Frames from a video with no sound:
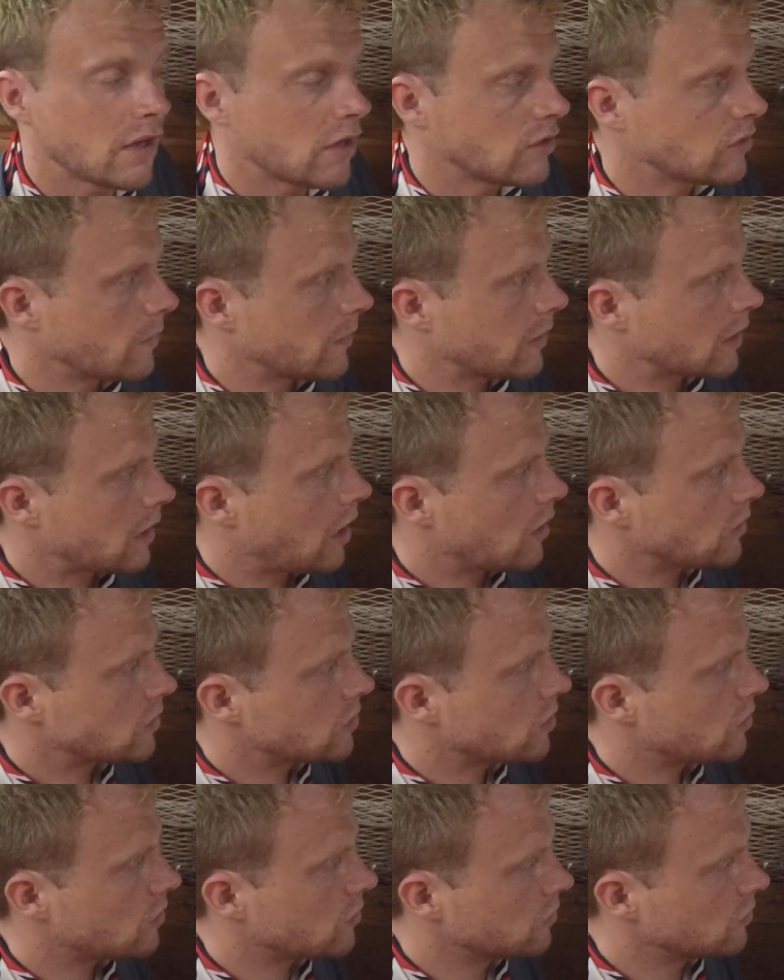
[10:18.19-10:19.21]
So with a close
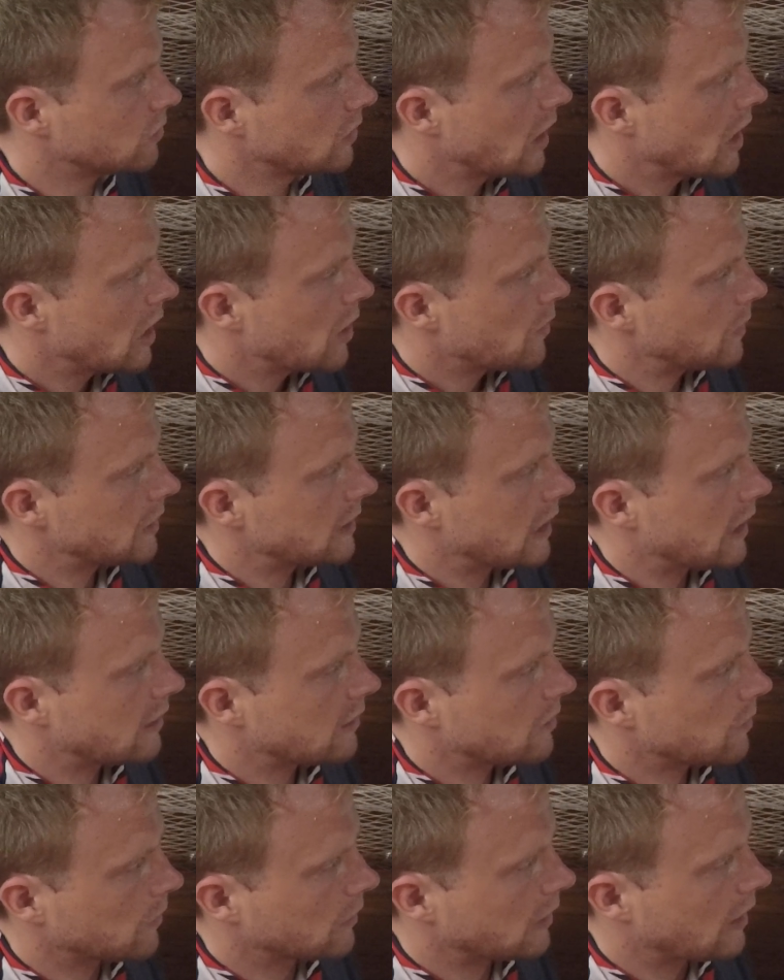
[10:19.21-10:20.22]
haul, we tend
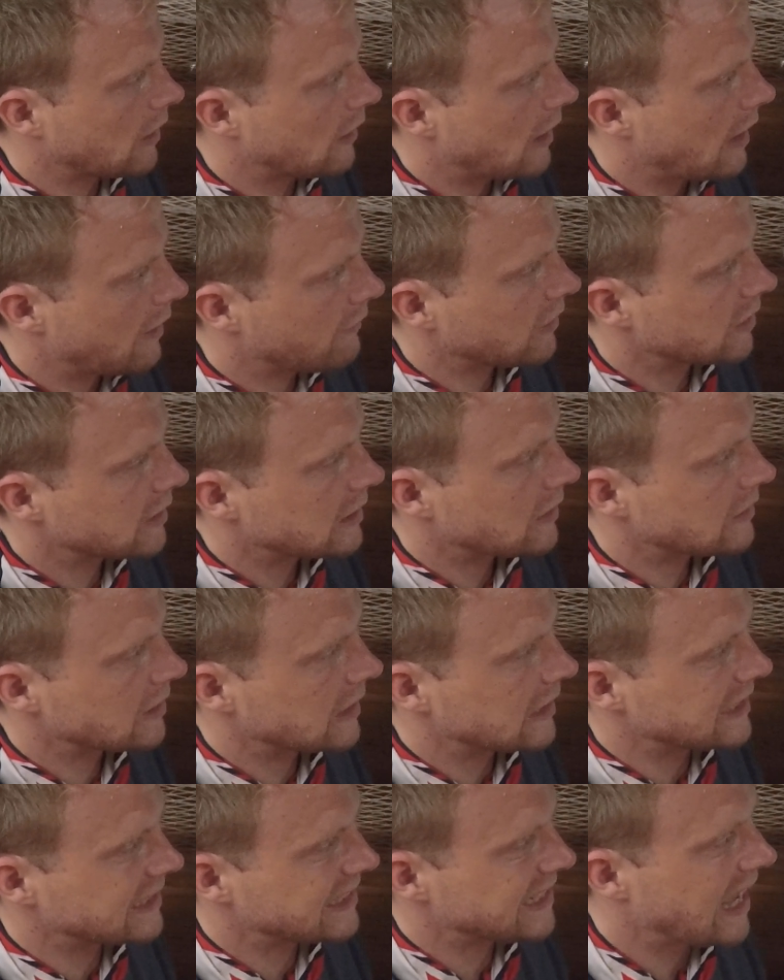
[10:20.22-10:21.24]
to want to have our sails in
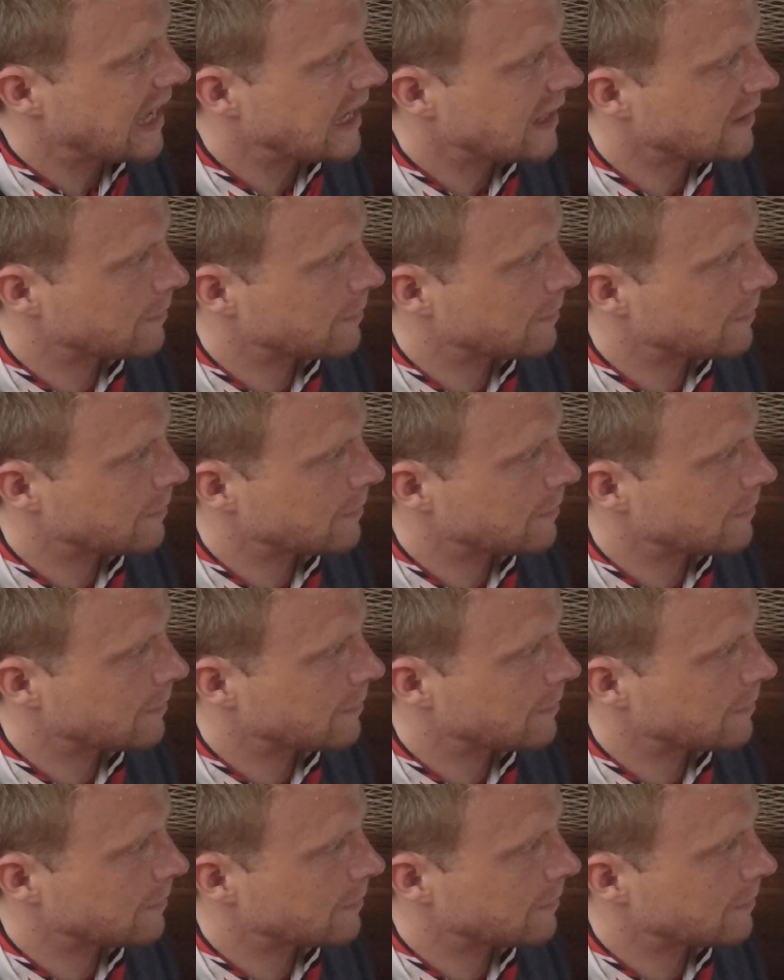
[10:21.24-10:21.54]
as tight as